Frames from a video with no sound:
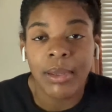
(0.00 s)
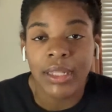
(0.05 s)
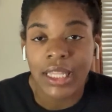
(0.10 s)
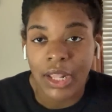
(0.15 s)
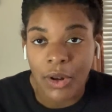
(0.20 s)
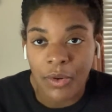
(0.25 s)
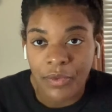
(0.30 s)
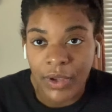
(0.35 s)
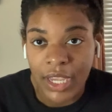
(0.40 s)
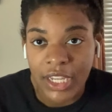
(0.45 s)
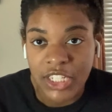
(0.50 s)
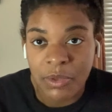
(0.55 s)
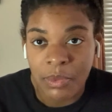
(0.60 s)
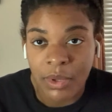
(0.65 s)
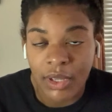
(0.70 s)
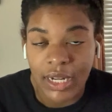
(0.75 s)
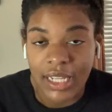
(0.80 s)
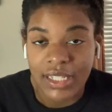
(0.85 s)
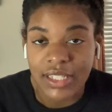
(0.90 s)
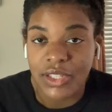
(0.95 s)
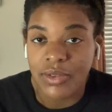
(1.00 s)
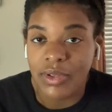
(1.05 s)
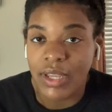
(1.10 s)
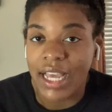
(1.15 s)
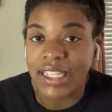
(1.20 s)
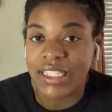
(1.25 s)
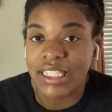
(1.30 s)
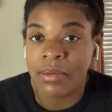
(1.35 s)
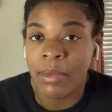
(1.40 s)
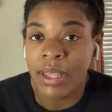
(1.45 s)
hit the notification bell, and I'll see you
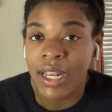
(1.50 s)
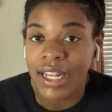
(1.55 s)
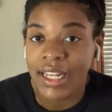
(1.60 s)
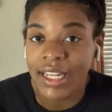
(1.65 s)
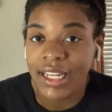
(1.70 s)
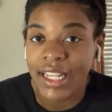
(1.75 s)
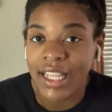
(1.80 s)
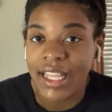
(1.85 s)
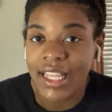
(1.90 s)
guys in a minute.